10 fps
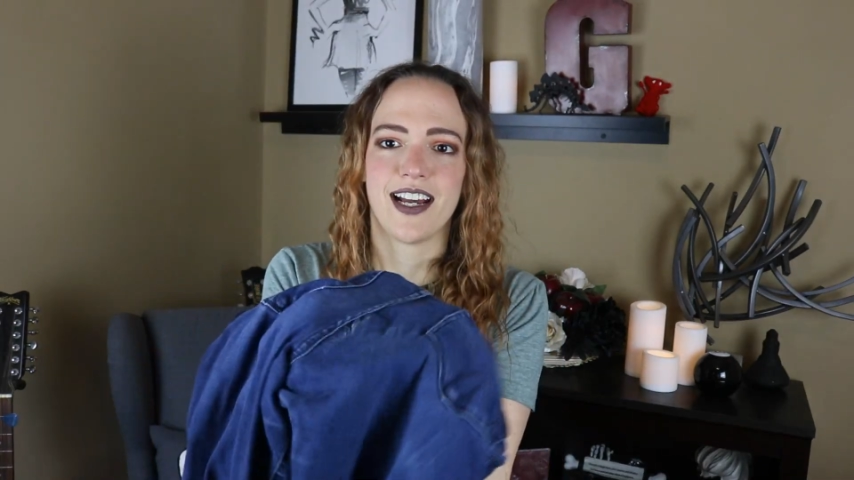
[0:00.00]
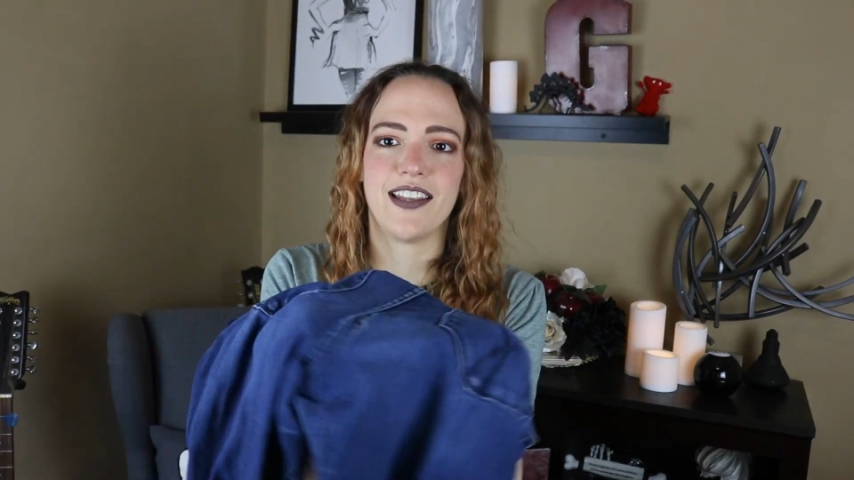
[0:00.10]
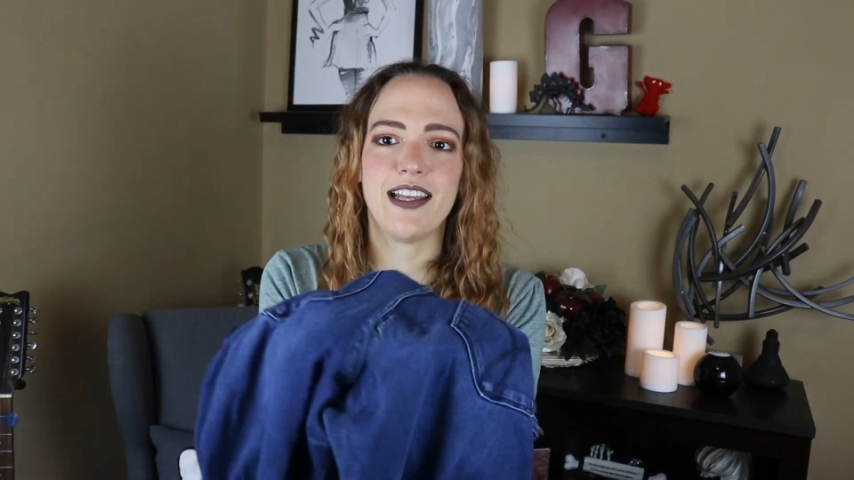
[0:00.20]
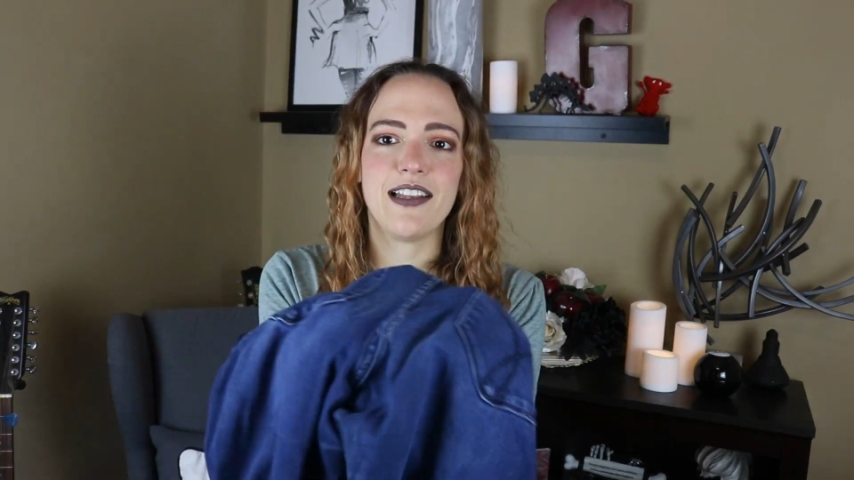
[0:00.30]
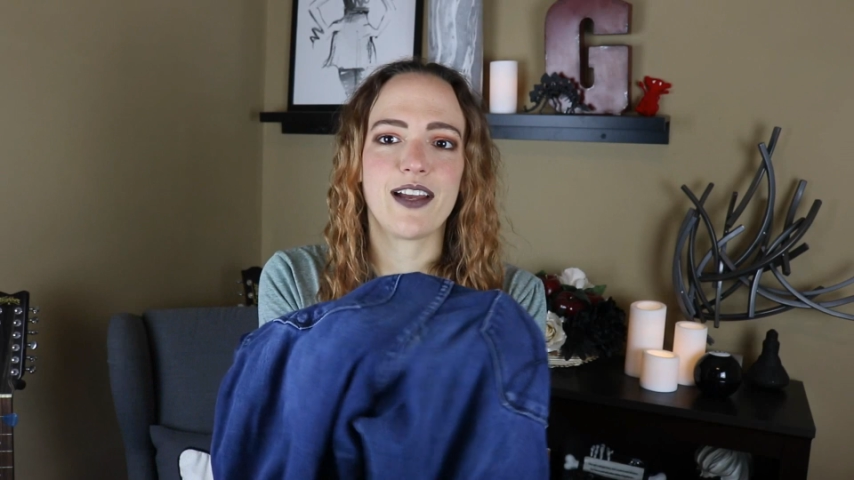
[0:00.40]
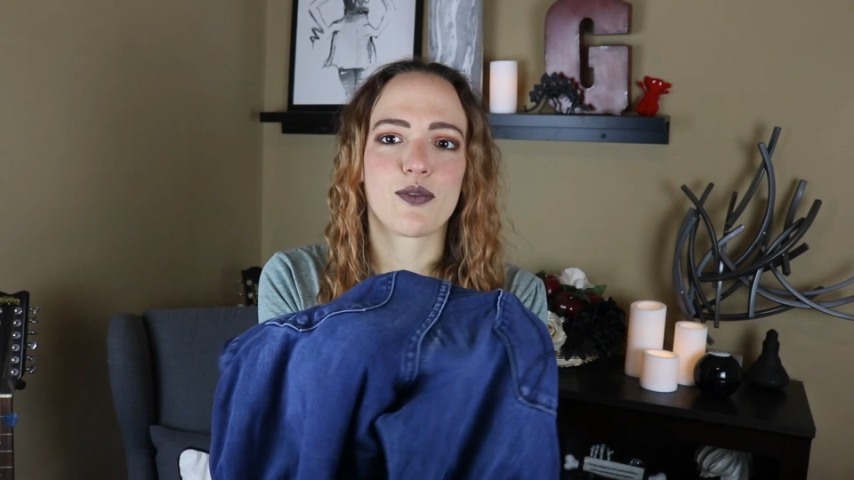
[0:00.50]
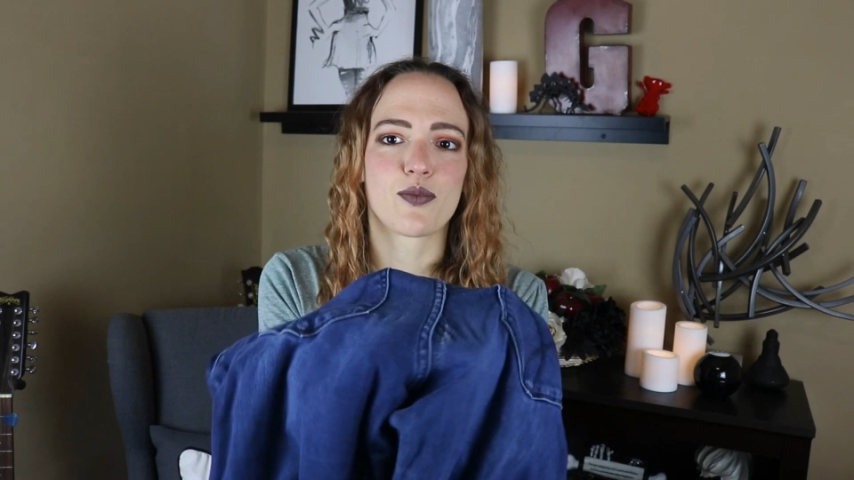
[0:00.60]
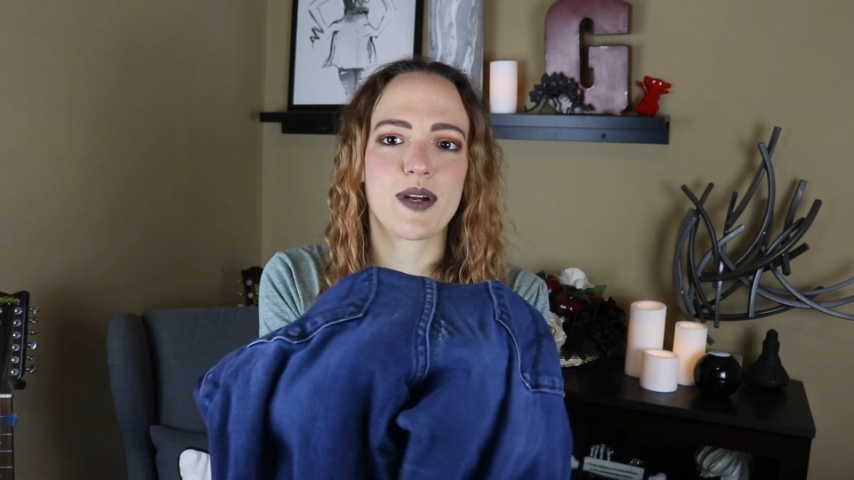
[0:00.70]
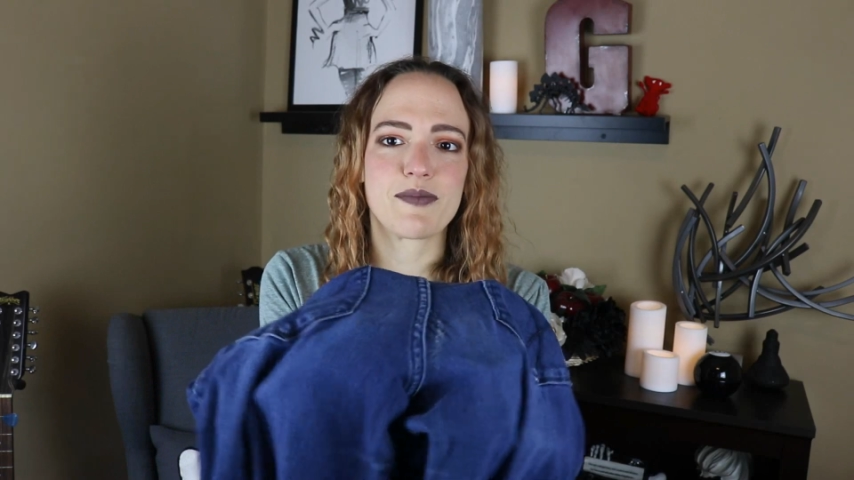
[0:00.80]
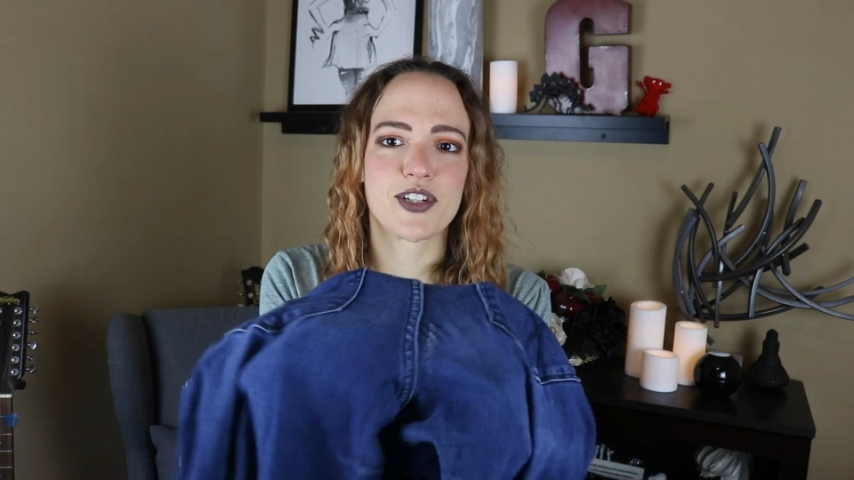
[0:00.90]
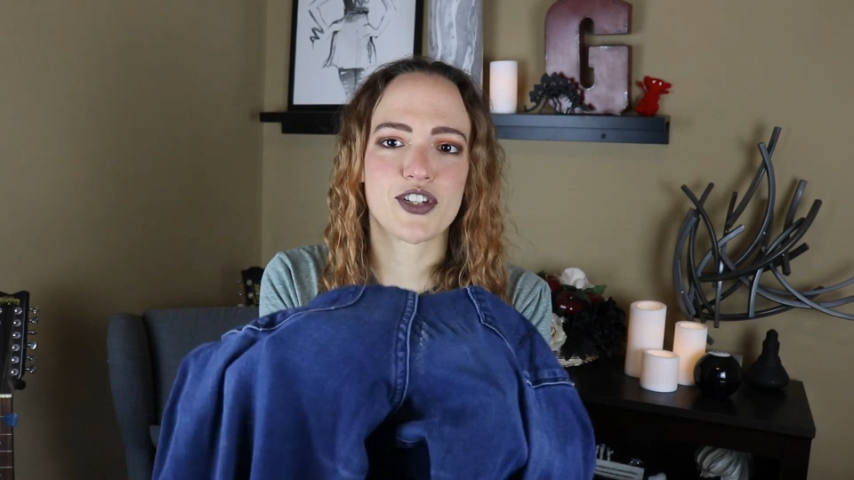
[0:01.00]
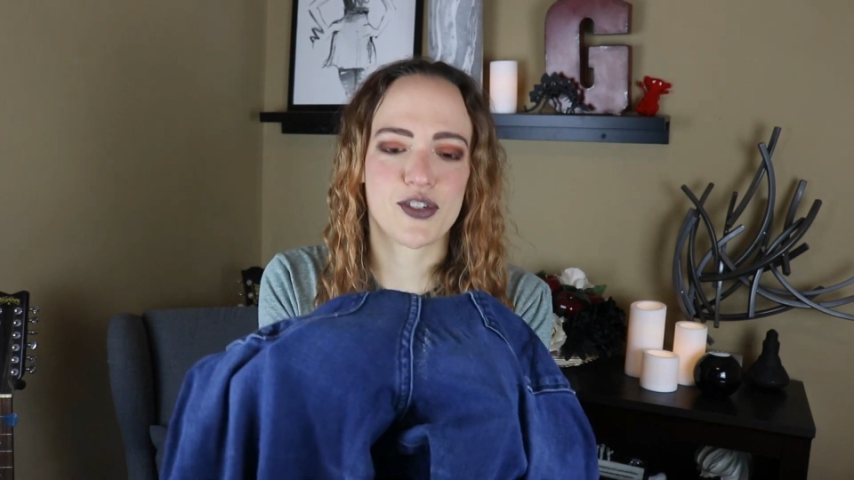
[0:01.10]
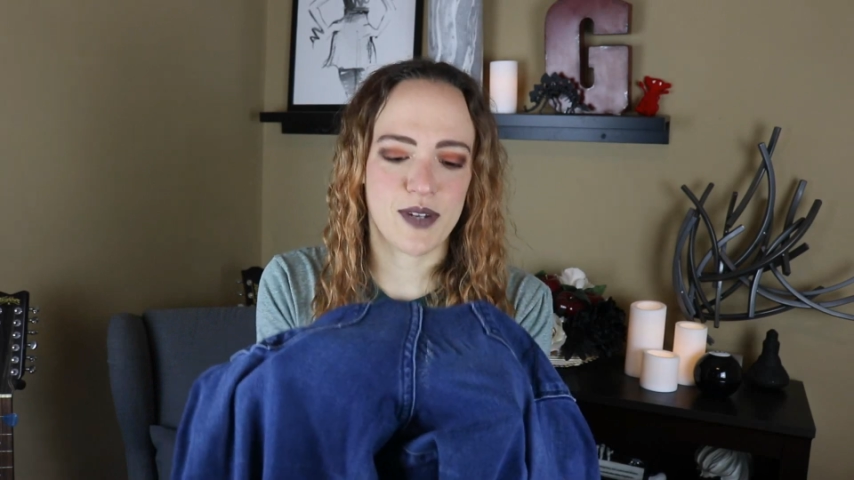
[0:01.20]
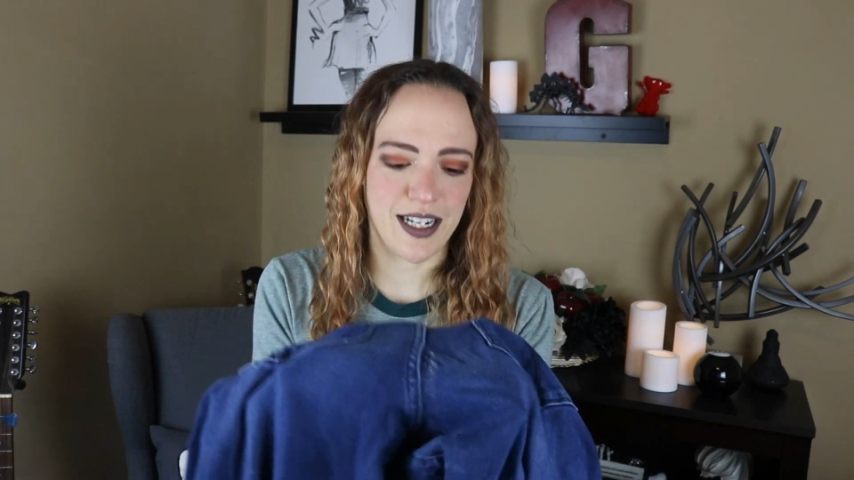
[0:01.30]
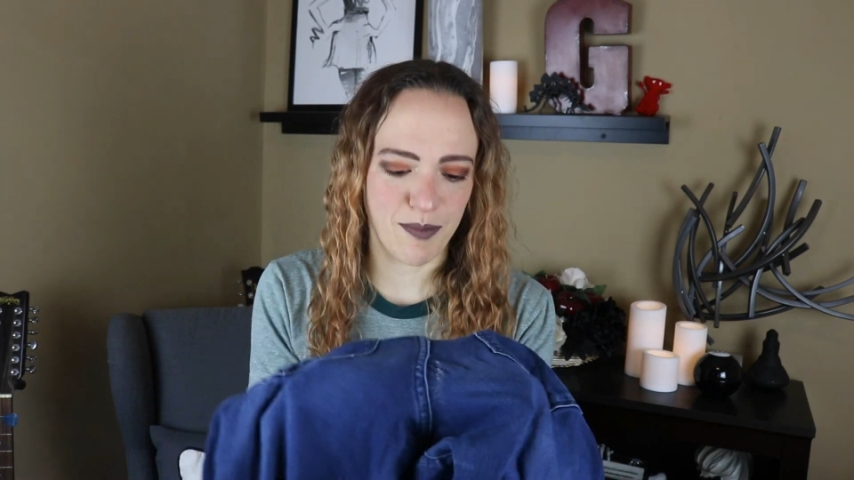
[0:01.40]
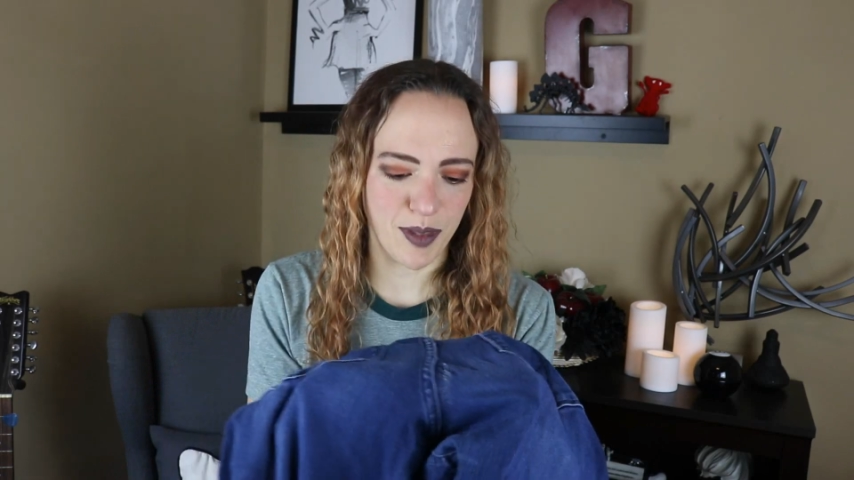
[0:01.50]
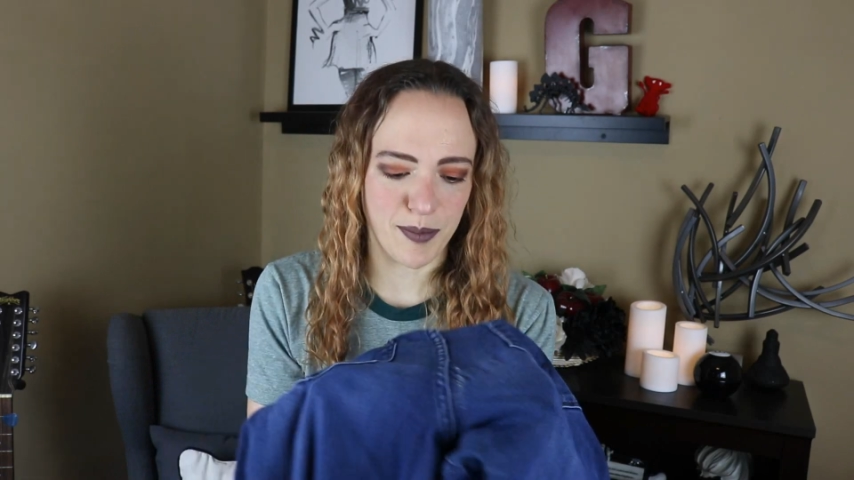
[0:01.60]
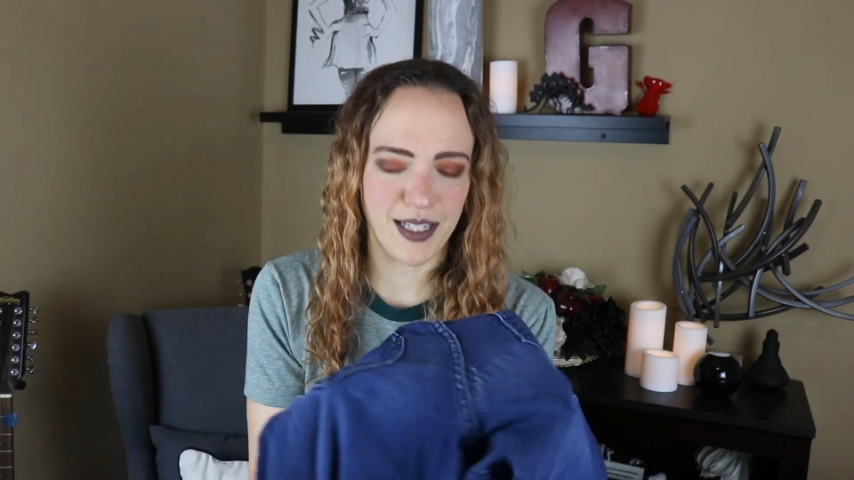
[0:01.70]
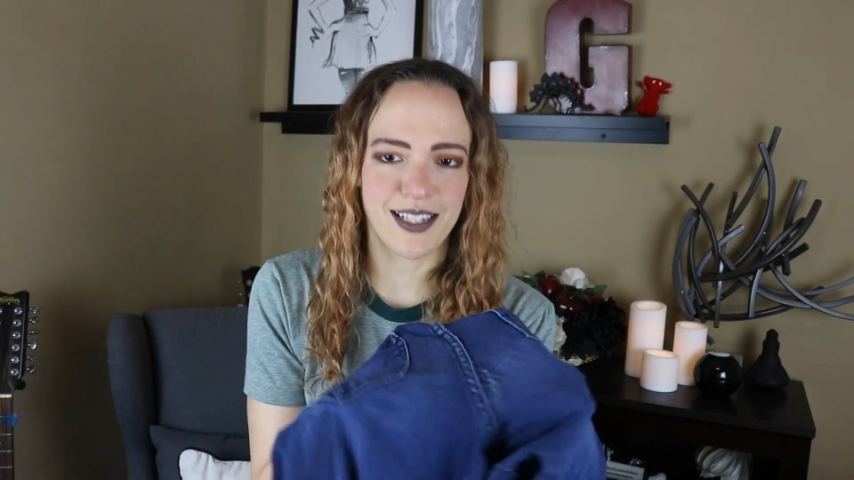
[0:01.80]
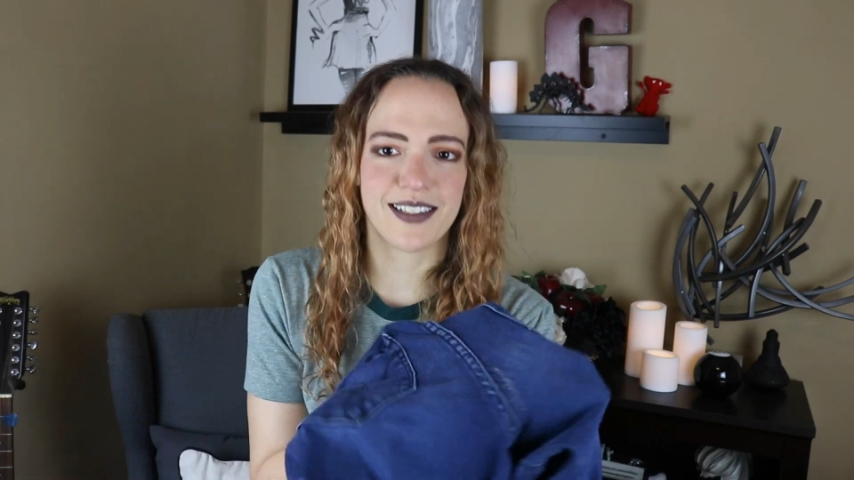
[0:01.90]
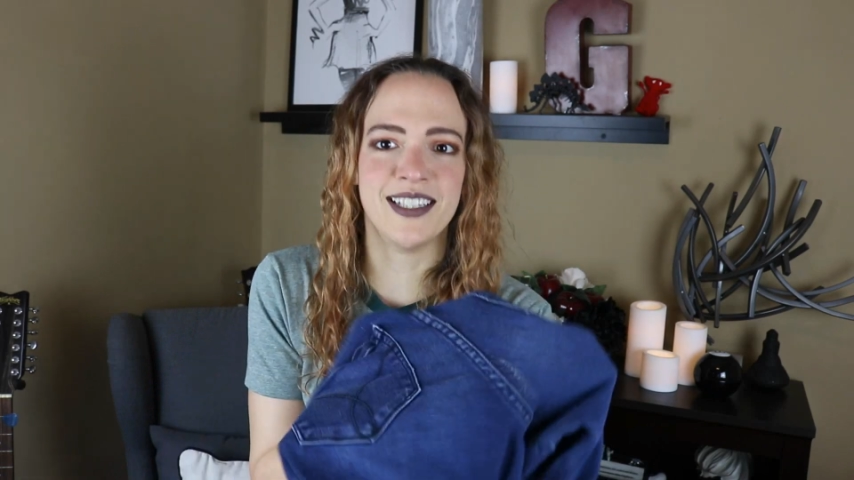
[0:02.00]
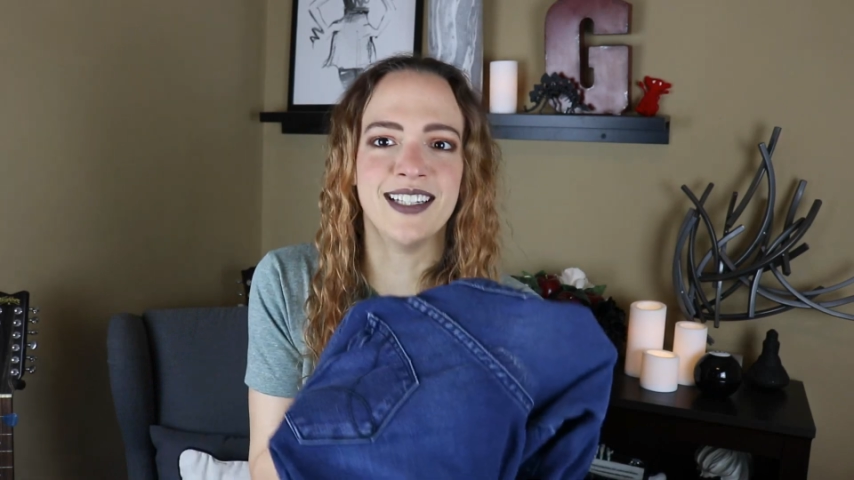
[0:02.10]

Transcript: And they like ripped straight up the butt.